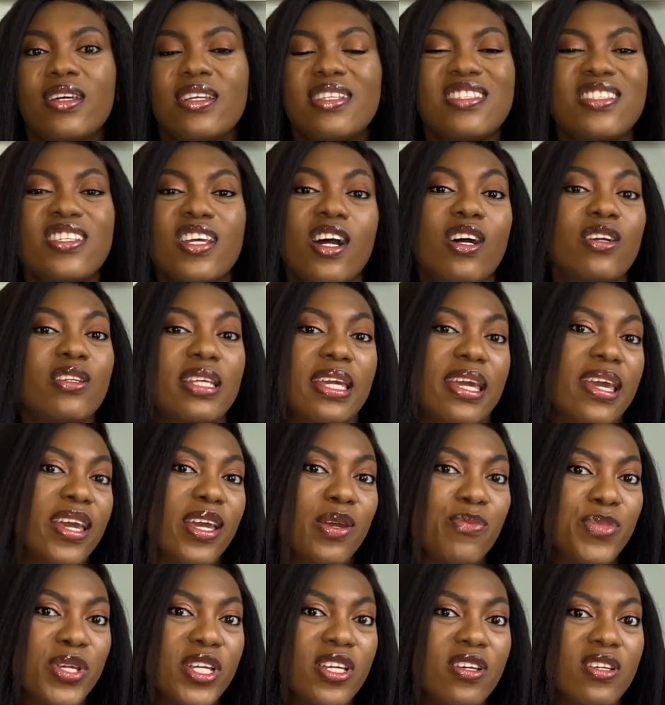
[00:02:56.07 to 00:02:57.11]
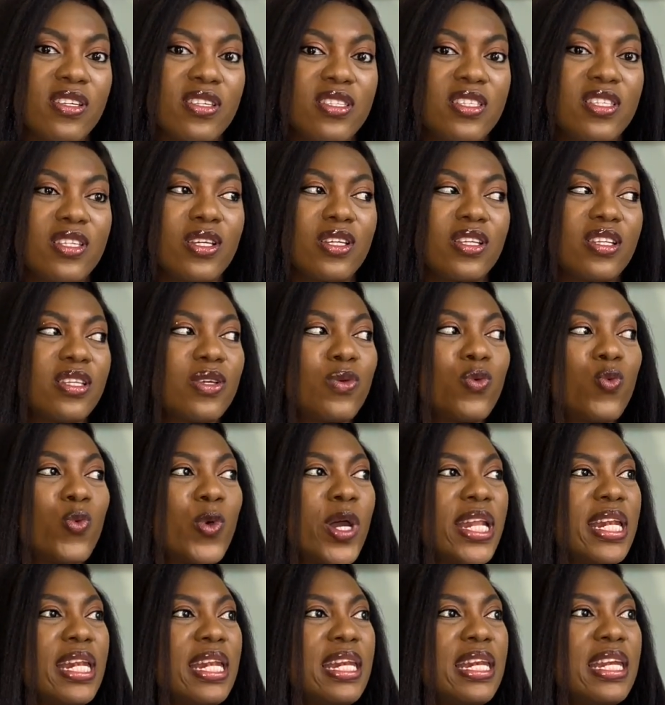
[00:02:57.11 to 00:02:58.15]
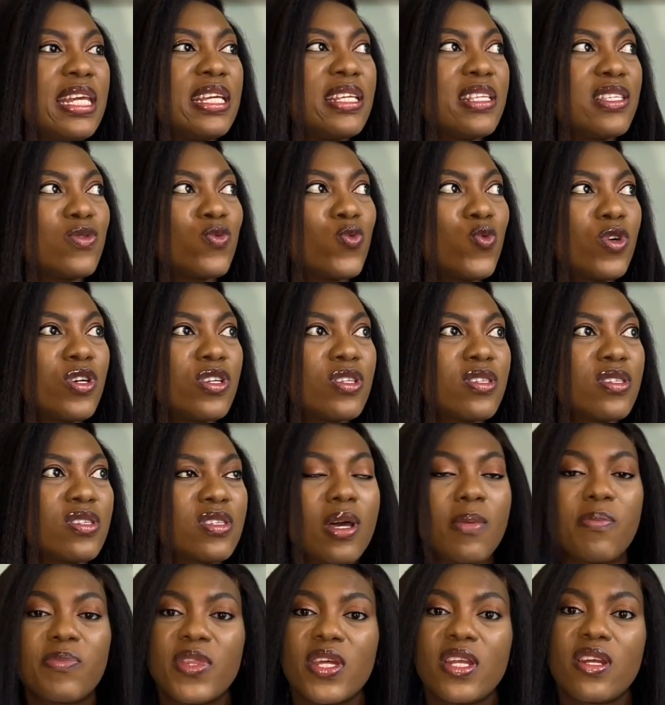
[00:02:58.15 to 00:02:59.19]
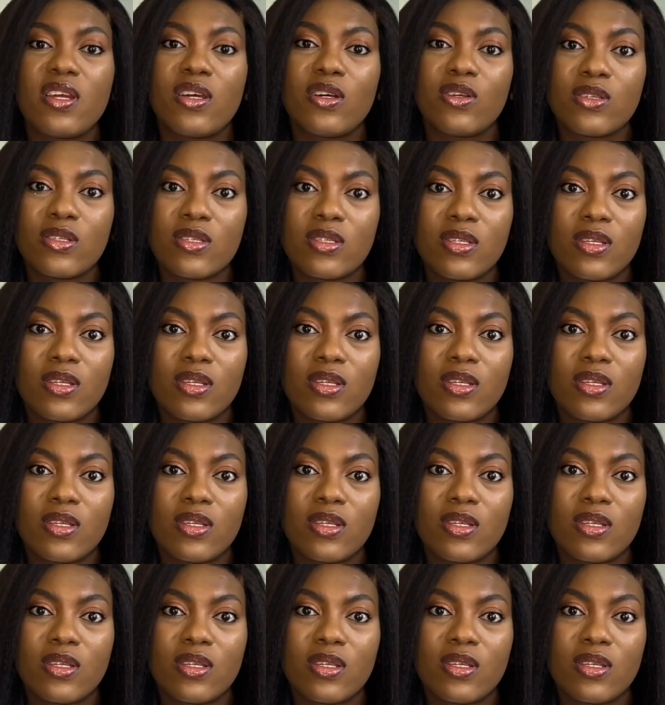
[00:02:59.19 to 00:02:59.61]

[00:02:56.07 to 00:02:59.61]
childcare because the wait list was something else.